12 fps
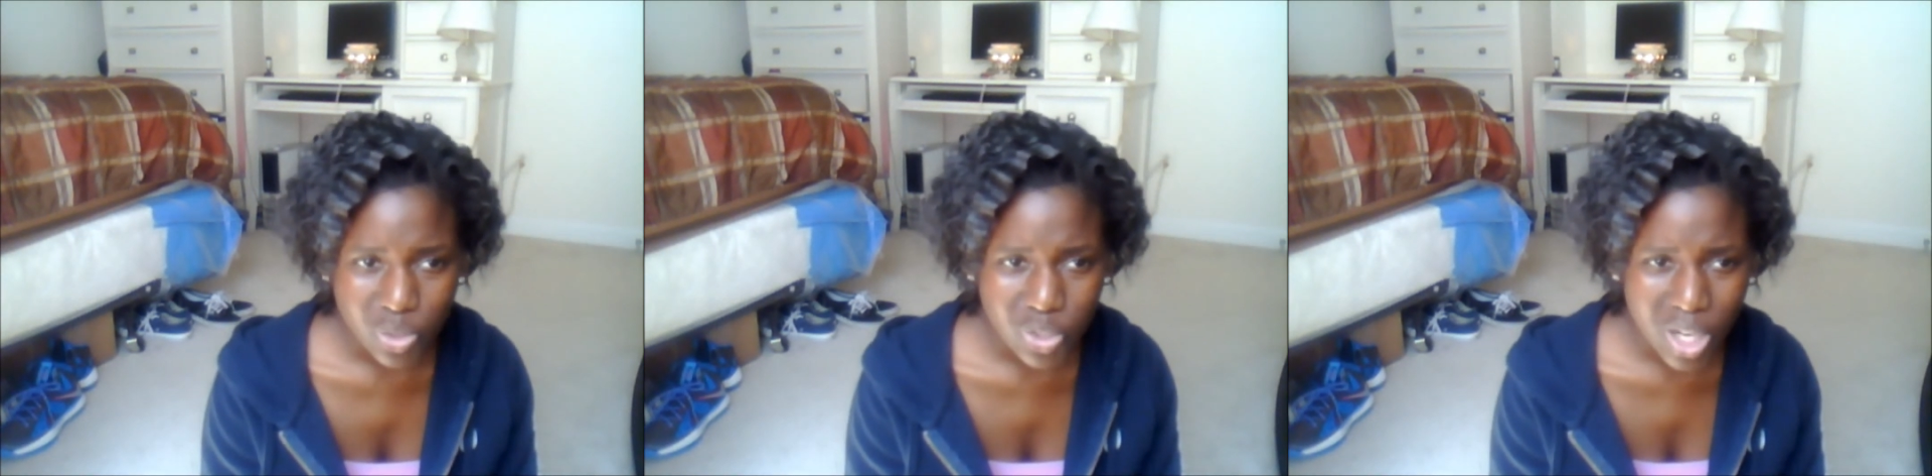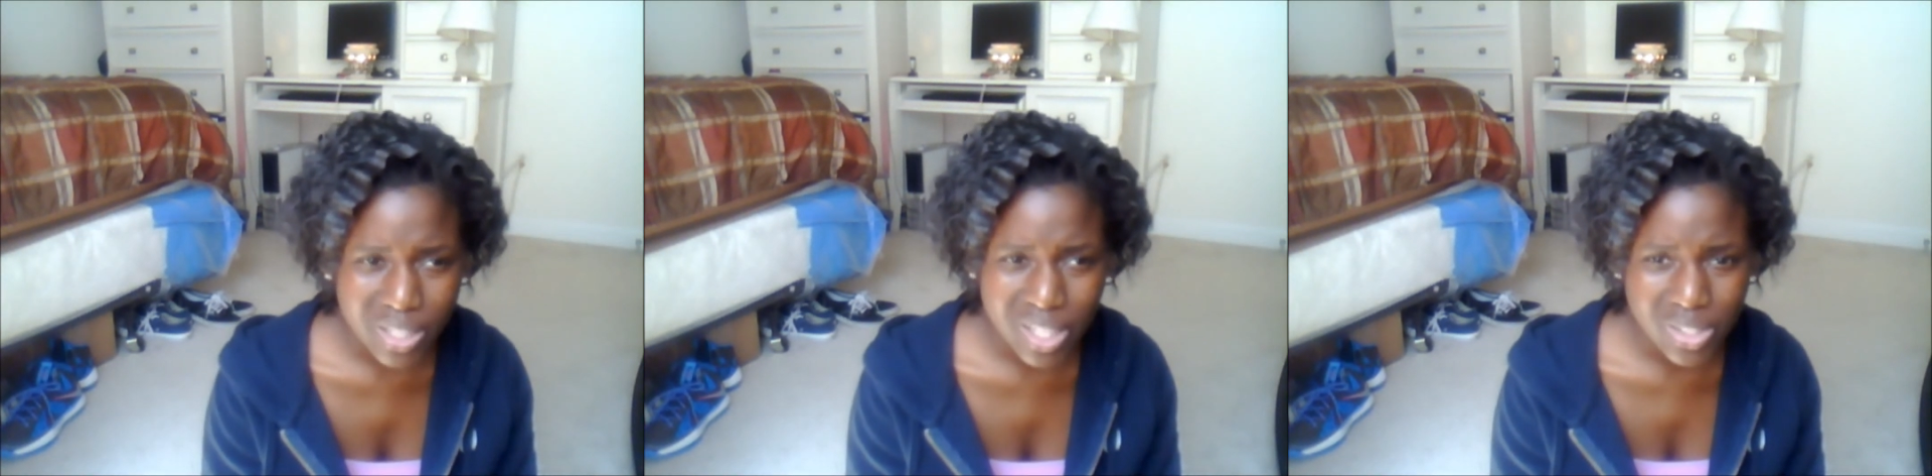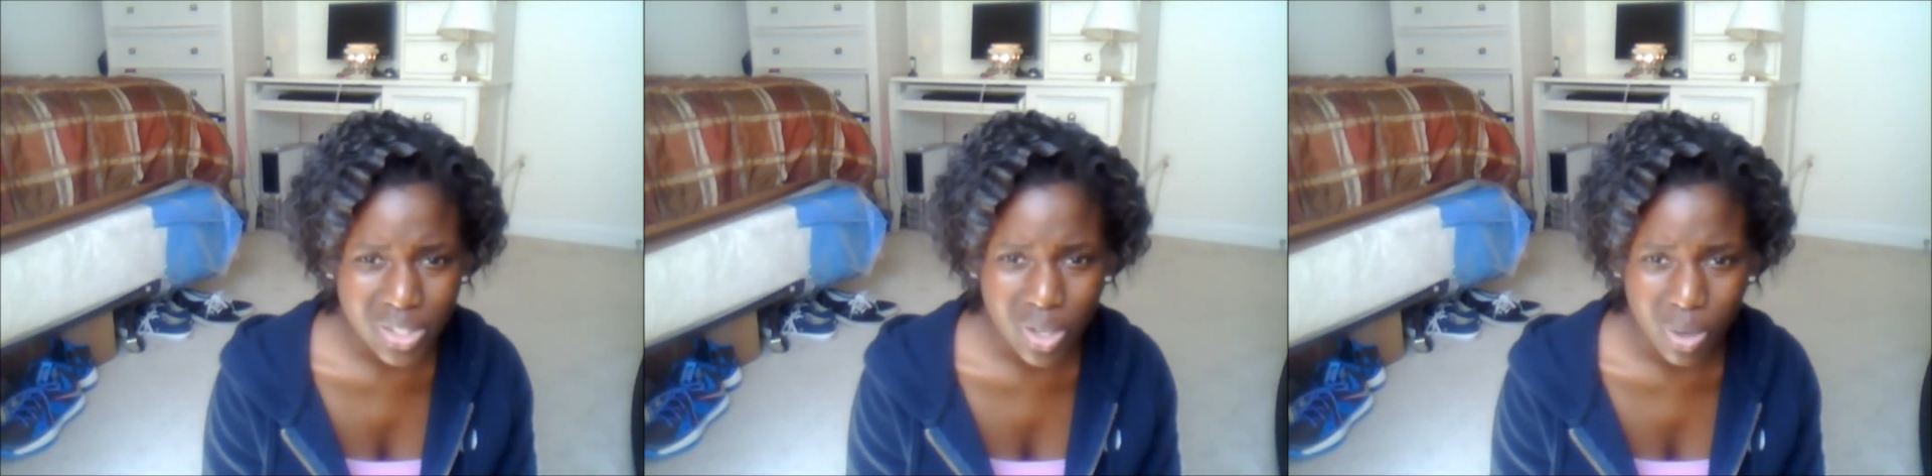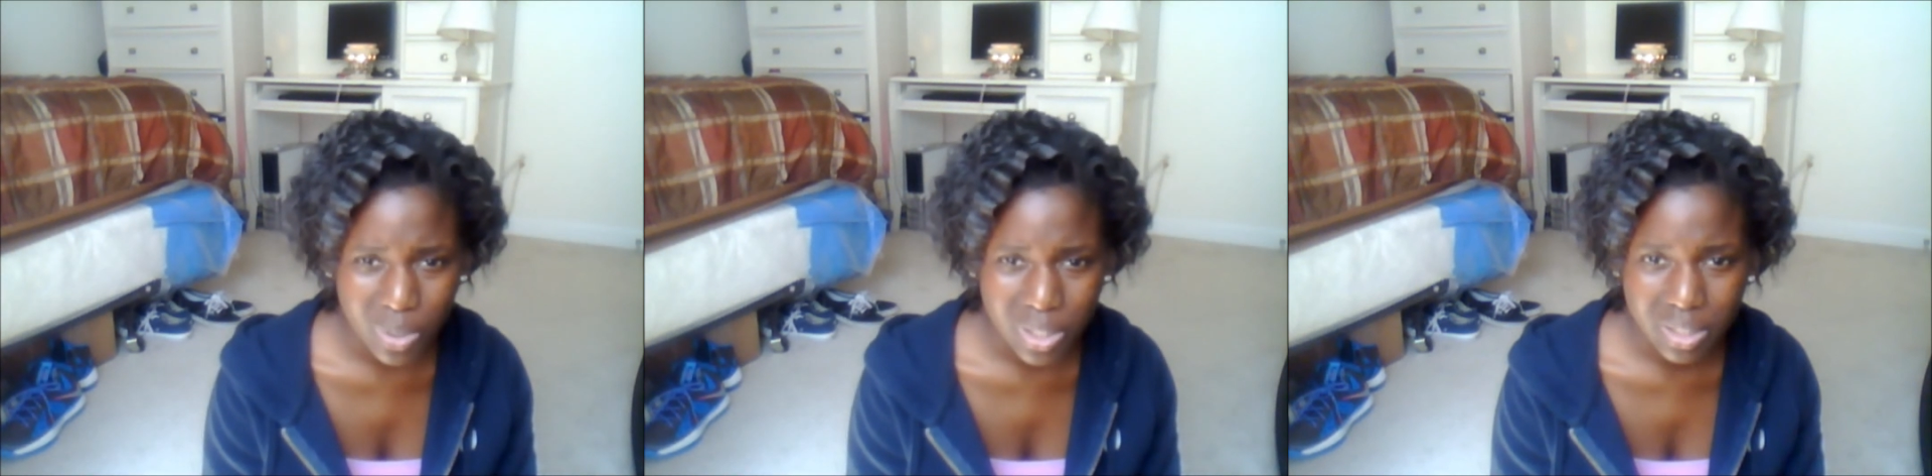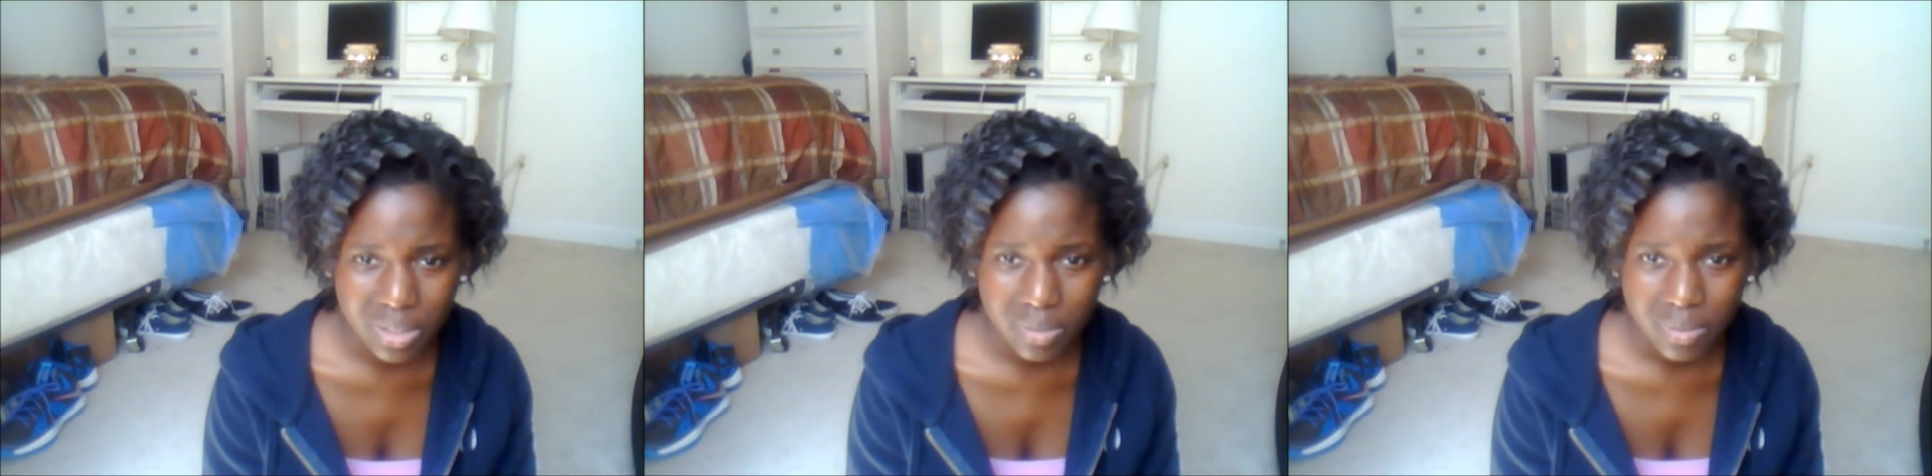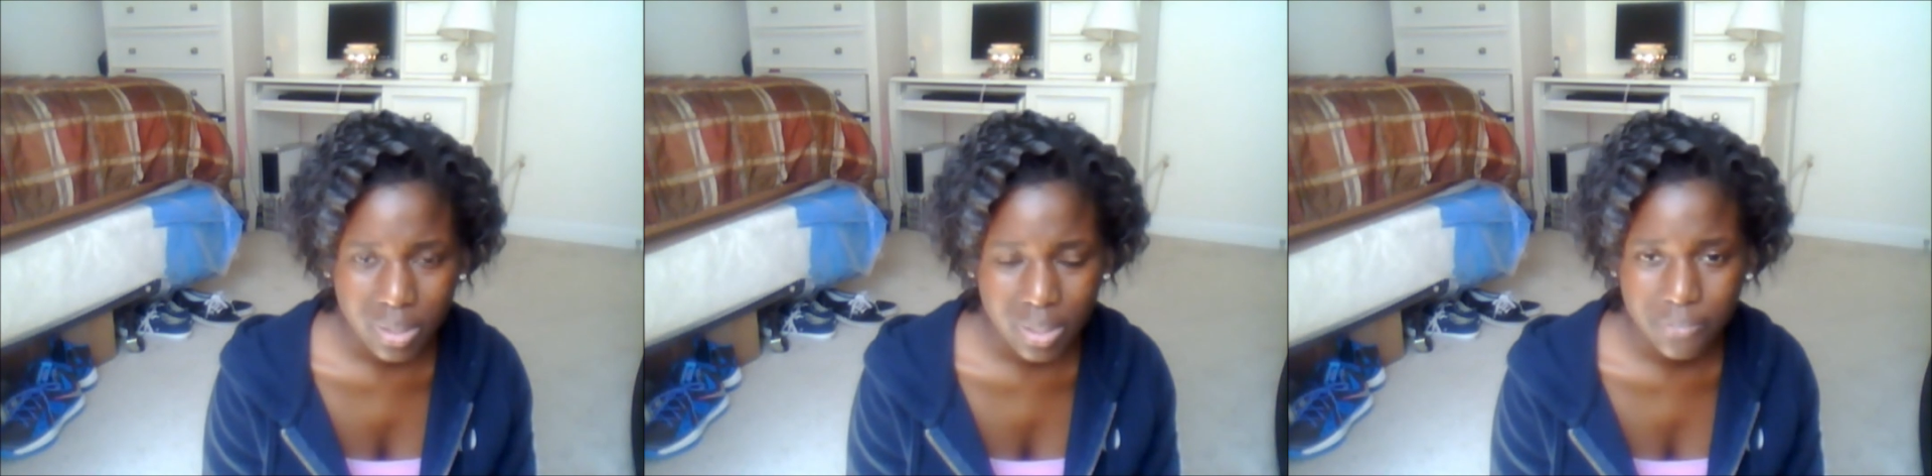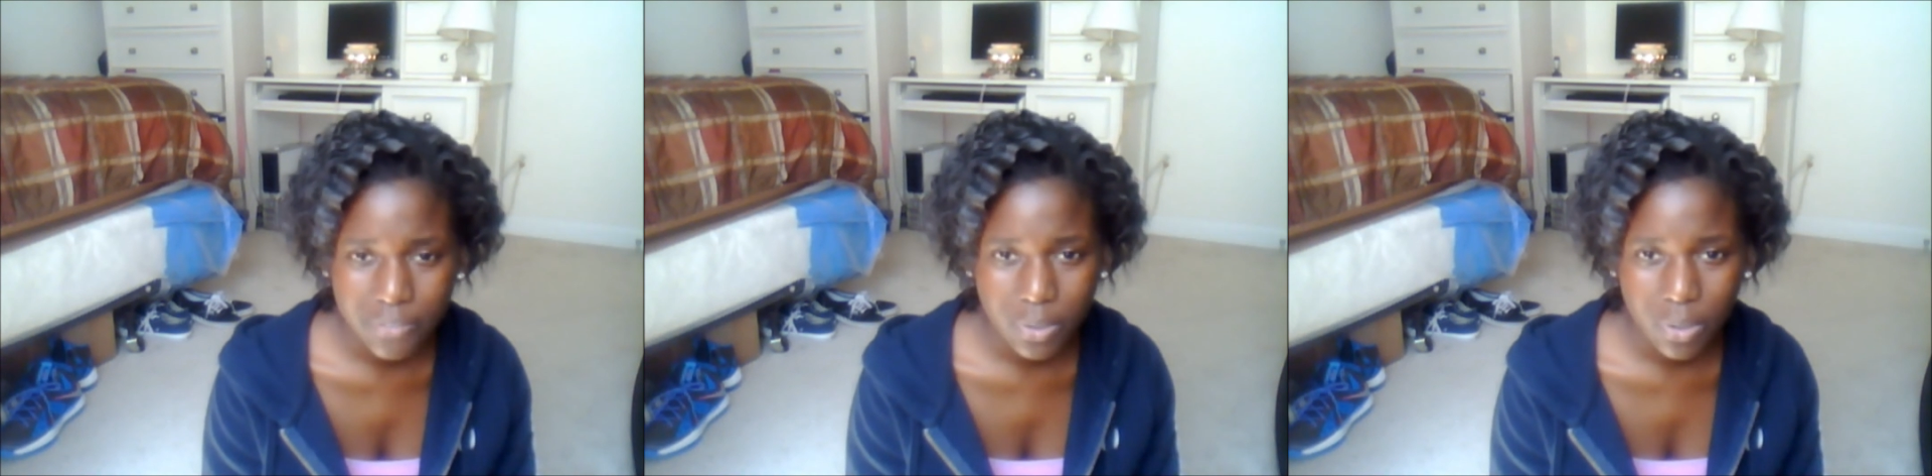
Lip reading: try not to go in if